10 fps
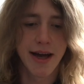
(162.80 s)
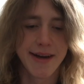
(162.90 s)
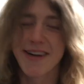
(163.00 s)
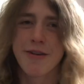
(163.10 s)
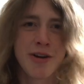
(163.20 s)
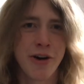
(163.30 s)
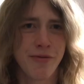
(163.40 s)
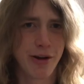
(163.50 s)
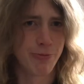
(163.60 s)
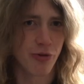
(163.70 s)
And I don't know if
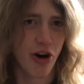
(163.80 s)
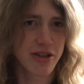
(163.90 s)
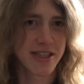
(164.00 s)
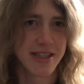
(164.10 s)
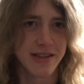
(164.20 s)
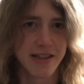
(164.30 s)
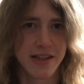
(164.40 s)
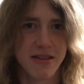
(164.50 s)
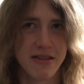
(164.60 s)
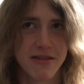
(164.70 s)
I'm walking,
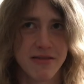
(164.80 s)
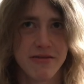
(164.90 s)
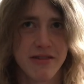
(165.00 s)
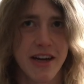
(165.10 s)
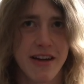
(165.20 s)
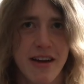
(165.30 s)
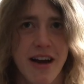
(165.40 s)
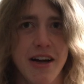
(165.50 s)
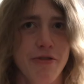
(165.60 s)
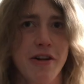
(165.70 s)
like,
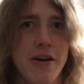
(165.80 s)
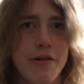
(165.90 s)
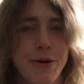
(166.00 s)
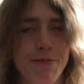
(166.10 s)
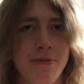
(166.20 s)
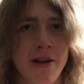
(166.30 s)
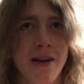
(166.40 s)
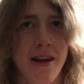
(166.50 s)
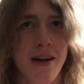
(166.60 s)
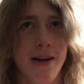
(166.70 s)
I don't know if
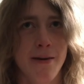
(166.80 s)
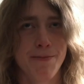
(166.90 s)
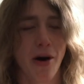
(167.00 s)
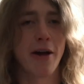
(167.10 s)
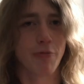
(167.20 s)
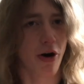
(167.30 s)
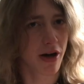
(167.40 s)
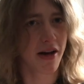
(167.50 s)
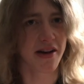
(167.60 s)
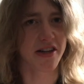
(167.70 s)
by
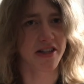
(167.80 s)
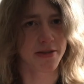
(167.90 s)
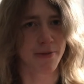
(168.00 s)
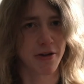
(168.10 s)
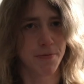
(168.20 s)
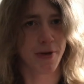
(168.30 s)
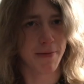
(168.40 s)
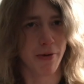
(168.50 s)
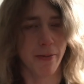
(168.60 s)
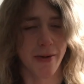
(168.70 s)
walking in the spirit
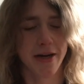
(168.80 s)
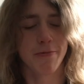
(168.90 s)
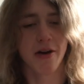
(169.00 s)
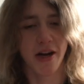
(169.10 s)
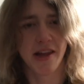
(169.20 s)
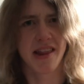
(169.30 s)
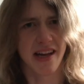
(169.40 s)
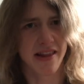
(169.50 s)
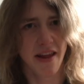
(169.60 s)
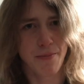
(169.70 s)
people mean what I
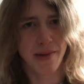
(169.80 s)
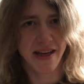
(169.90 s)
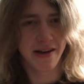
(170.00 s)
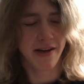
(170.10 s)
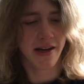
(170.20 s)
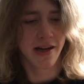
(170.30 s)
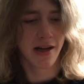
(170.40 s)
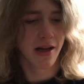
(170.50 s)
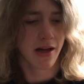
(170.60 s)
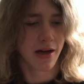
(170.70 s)
think they mean.
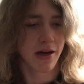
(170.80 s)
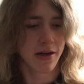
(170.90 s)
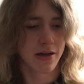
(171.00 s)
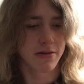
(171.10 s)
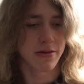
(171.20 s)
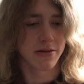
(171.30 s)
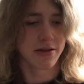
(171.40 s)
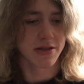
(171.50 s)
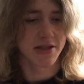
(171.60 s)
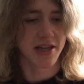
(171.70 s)

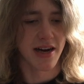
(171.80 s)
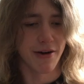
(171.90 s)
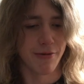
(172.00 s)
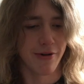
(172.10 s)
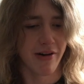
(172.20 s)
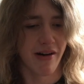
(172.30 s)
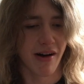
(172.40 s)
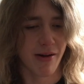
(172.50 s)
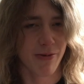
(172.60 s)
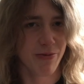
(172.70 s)
So
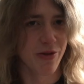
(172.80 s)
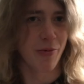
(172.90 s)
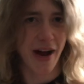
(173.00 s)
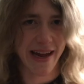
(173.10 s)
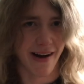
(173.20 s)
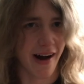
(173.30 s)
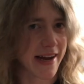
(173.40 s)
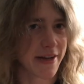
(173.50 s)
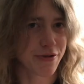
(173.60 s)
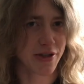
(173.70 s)
the way I
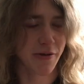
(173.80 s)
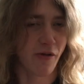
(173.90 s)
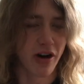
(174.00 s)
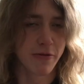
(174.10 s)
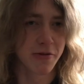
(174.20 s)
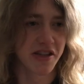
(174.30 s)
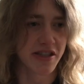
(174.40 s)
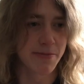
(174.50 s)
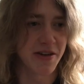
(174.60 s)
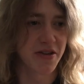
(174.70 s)
usually walk with the
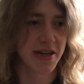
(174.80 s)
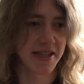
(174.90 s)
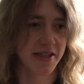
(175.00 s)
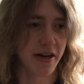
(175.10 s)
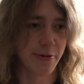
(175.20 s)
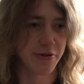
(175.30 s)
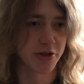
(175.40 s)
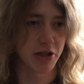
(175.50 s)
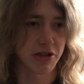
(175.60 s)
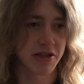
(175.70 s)
spirit is I will
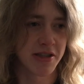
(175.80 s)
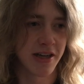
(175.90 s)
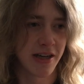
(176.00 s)
just